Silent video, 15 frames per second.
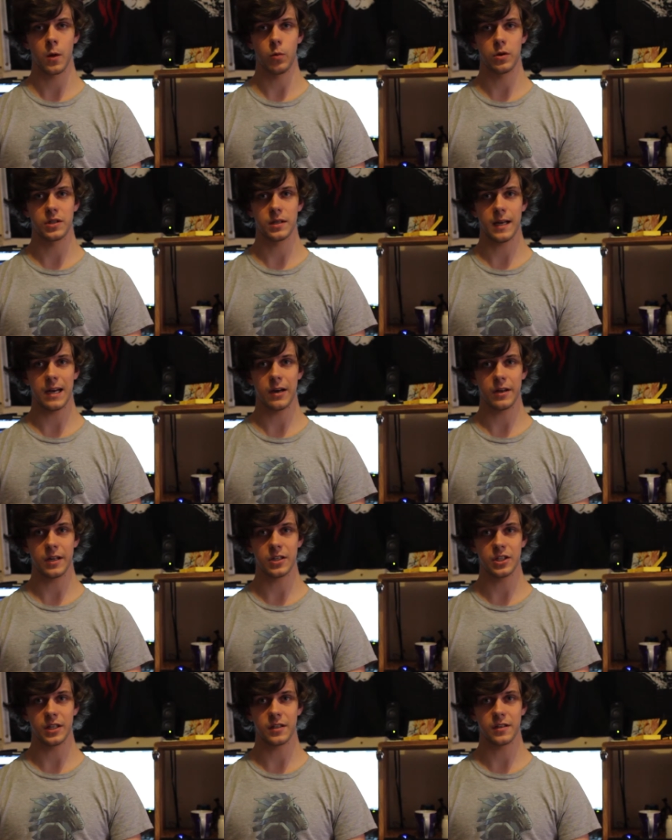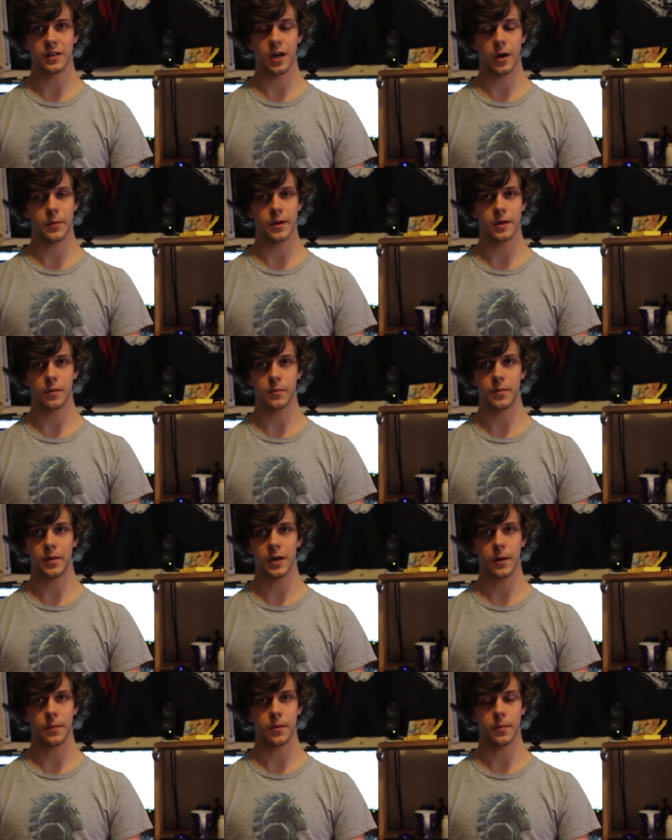which allowed E G to come in and
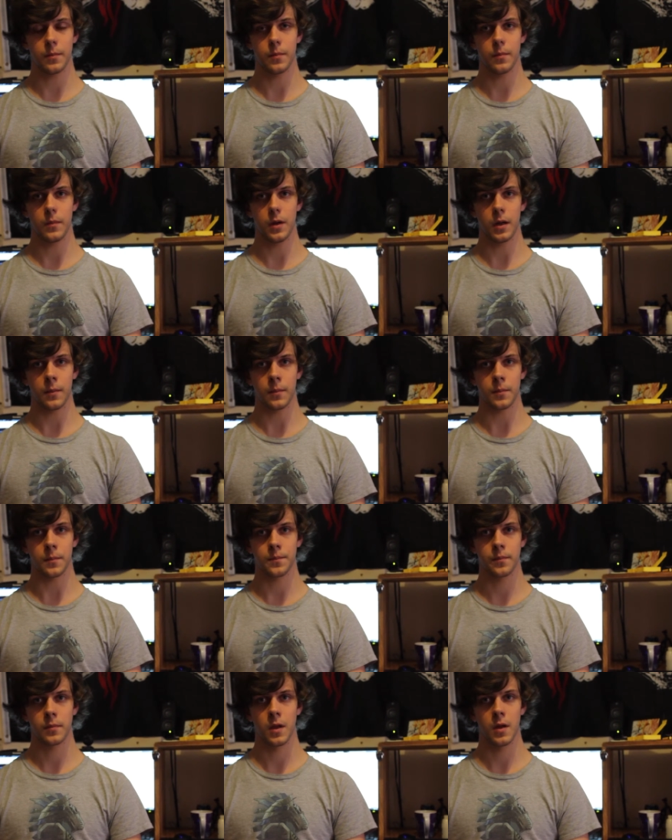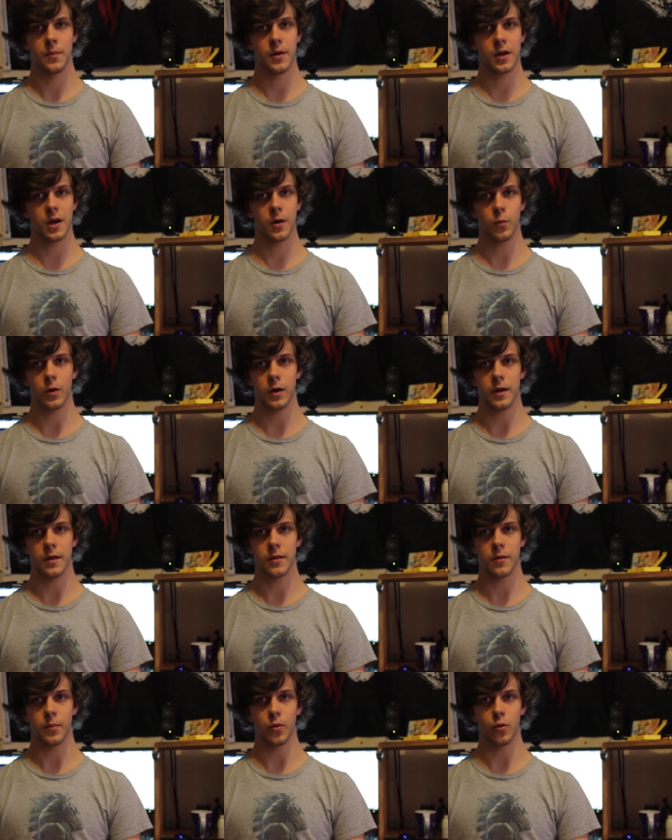pick up the um, pick up
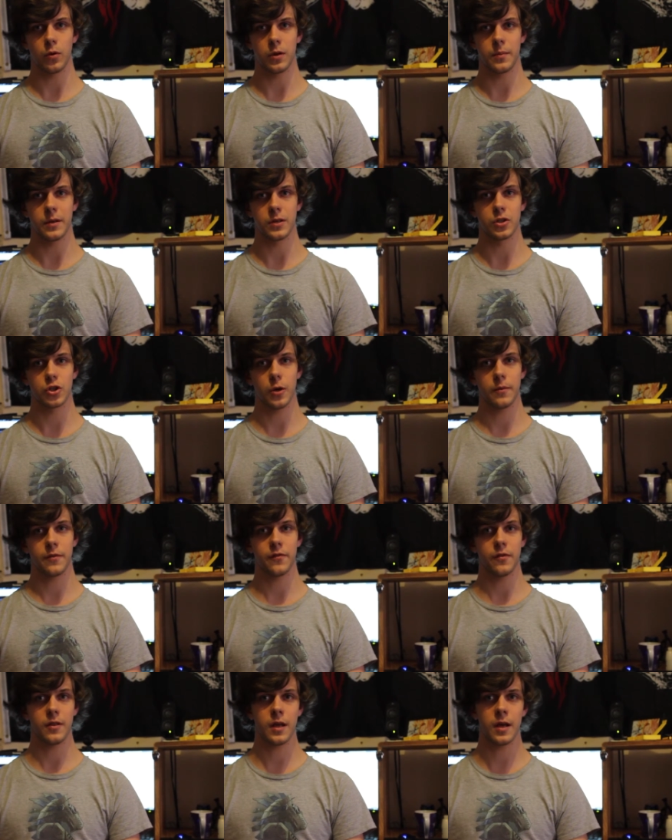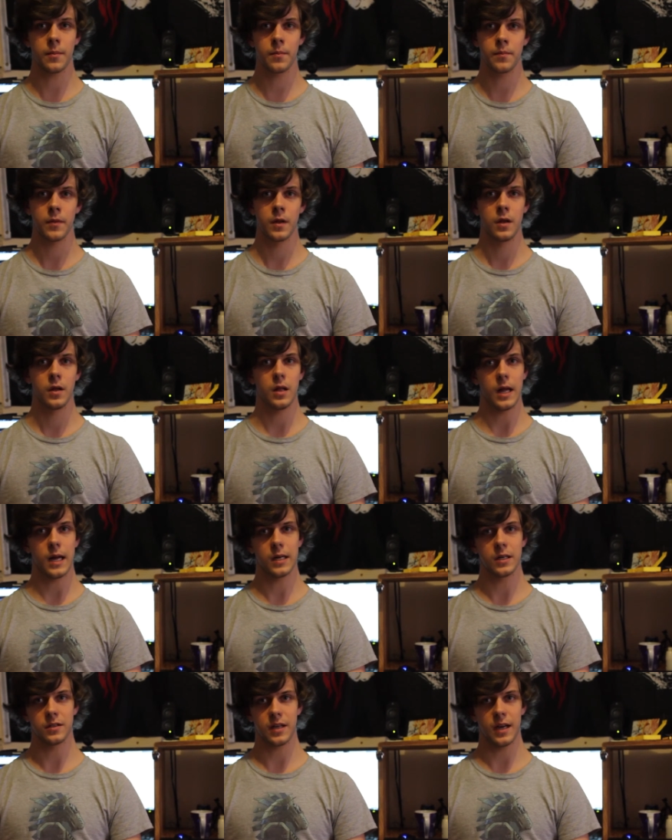where the ball had been dropped for them
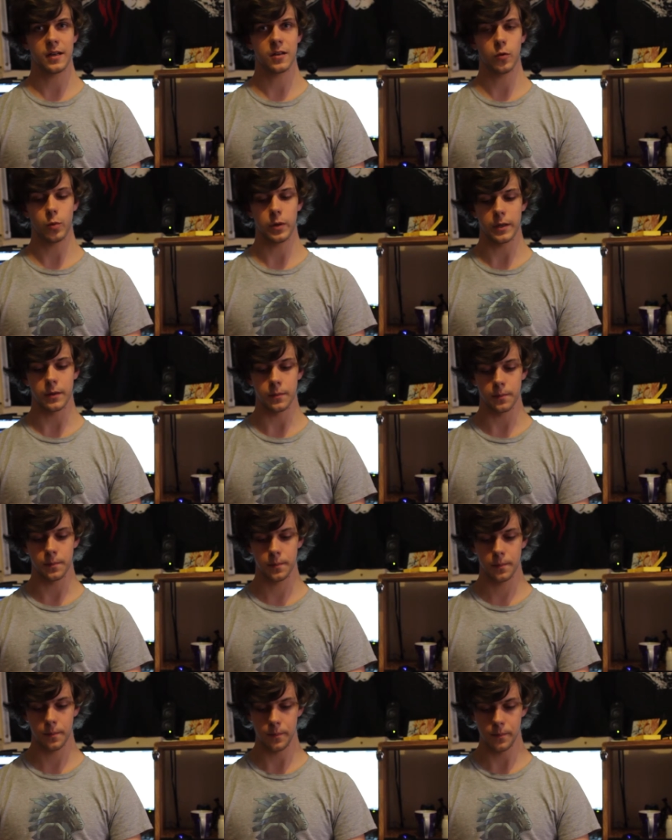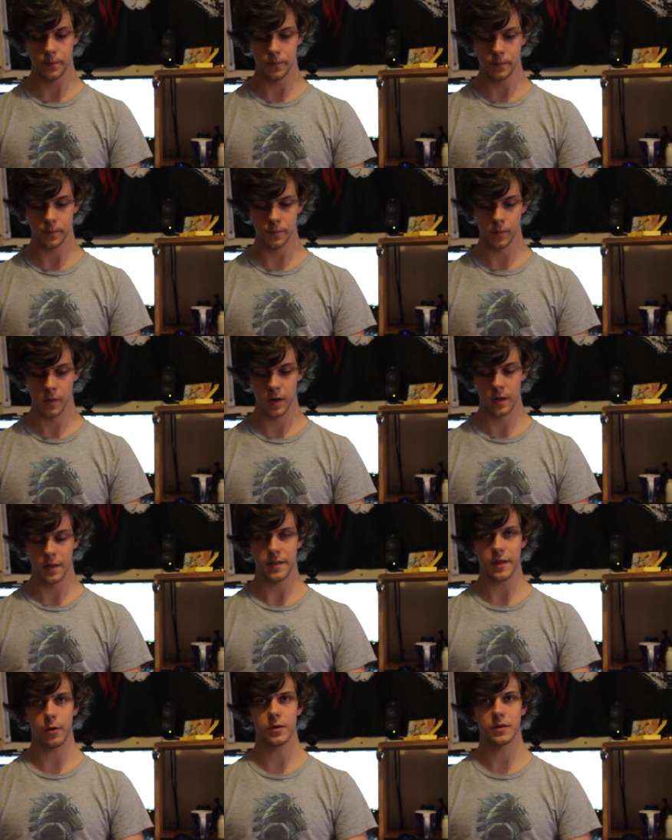and take the win.
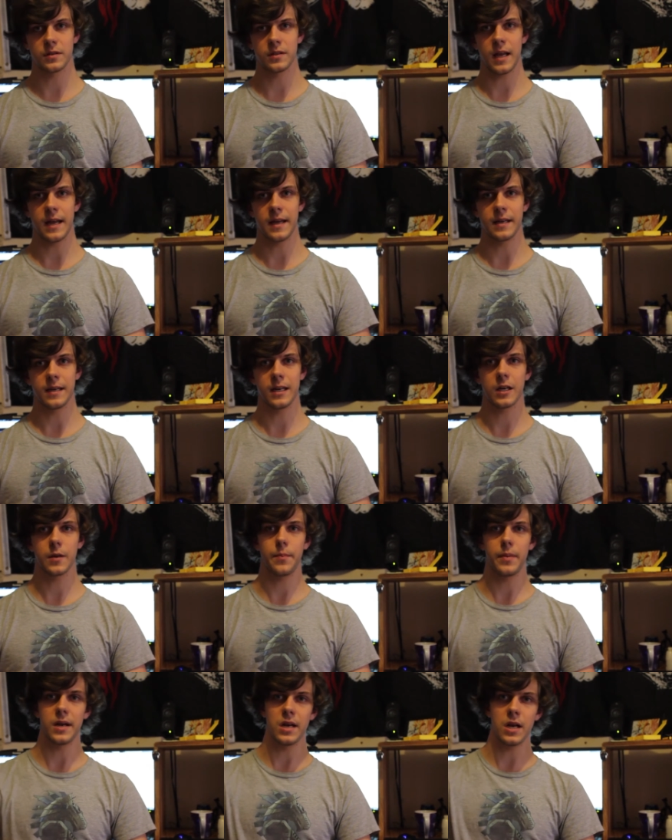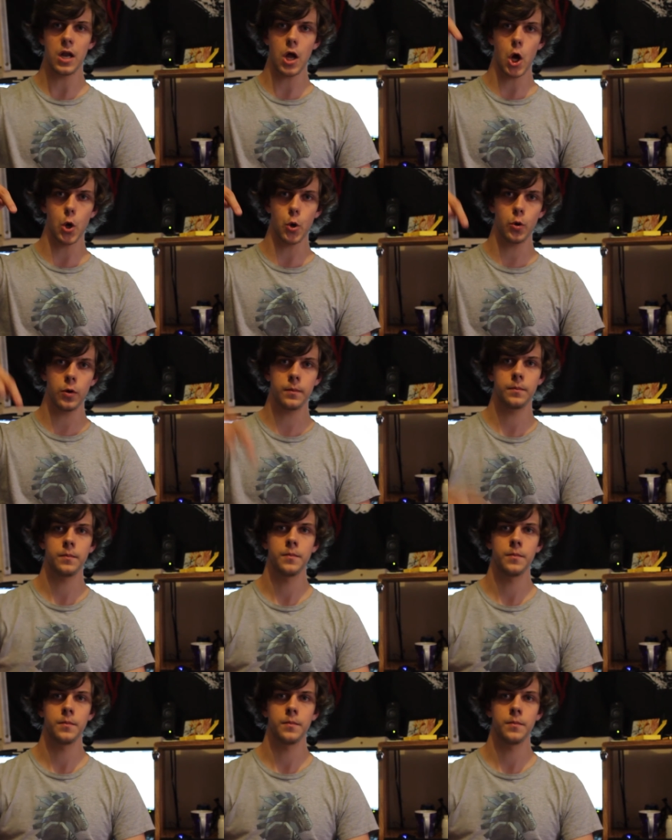There is a link below,